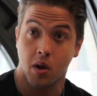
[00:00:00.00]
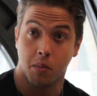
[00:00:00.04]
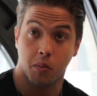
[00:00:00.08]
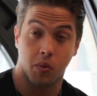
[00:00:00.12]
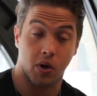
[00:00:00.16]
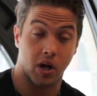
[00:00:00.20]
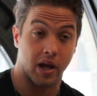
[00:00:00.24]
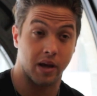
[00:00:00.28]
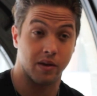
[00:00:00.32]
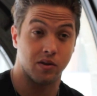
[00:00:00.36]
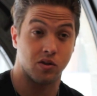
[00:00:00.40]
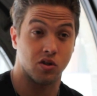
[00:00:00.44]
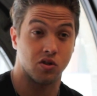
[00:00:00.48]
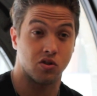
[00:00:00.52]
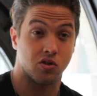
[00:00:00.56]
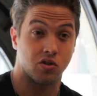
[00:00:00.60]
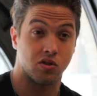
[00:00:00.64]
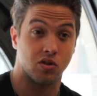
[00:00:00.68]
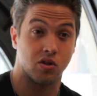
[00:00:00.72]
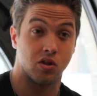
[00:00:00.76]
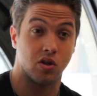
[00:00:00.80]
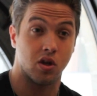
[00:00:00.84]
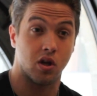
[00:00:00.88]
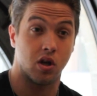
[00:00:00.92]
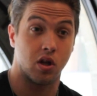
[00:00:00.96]
but I
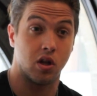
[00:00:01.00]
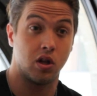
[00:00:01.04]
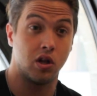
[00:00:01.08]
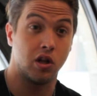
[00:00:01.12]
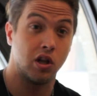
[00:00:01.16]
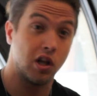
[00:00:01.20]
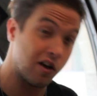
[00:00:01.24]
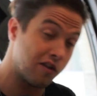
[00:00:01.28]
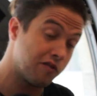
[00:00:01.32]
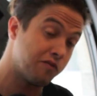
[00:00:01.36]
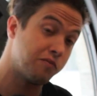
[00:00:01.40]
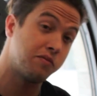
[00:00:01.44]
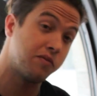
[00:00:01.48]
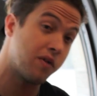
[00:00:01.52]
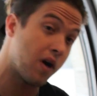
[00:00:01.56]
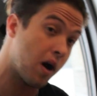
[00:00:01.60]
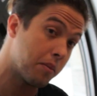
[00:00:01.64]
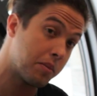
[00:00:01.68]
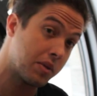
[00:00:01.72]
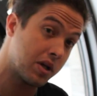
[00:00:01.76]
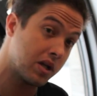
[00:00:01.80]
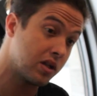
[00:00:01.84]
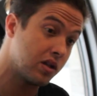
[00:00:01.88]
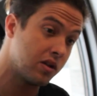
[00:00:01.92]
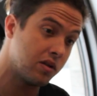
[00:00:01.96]
just love
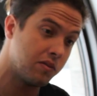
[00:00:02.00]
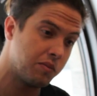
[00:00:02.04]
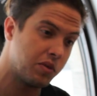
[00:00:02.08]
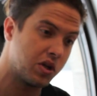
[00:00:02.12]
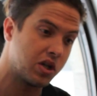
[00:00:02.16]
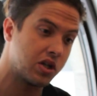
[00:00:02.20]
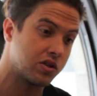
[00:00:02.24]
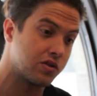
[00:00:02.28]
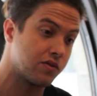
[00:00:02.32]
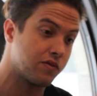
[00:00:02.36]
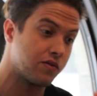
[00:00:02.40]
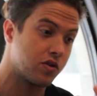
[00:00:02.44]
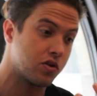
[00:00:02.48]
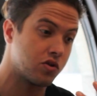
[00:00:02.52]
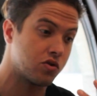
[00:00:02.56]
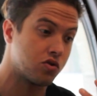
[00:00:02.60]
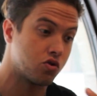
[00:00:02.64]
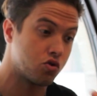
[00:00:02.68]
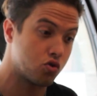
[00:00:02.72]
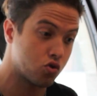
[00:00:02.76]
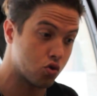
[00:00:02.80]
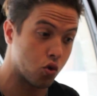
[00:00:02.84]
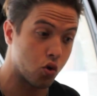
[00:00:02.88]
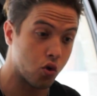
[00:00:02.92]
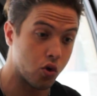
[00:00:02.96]
Bob Dylan because of the
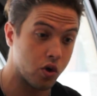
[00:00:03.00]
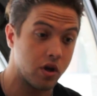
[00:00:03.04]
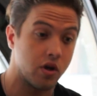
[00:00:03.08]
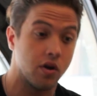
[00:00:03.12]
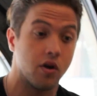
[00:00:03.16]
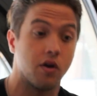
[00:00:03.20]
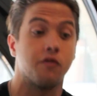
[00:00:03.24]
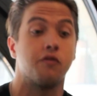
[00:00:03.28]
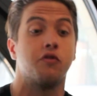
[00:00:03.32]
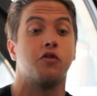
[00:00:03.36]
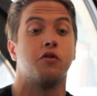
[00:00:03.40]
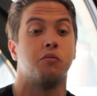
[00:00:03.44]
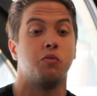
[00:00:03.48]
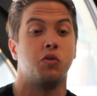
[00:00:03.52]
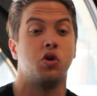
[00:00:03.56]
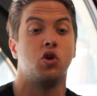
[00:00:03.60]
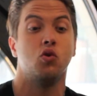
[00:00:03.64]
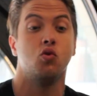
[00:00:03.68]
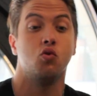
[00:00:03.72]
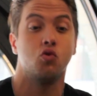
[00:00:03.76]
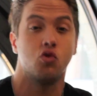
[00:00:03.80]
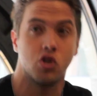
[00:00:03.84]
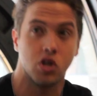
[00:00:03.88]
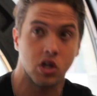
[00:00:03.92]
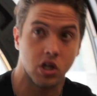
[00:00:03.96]
story of the
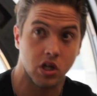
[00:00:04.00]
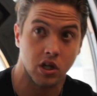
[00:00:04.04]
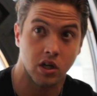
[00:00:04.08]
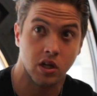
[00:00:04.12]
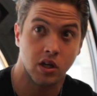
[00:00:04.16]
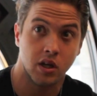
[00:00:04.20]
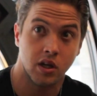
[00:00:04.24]
music,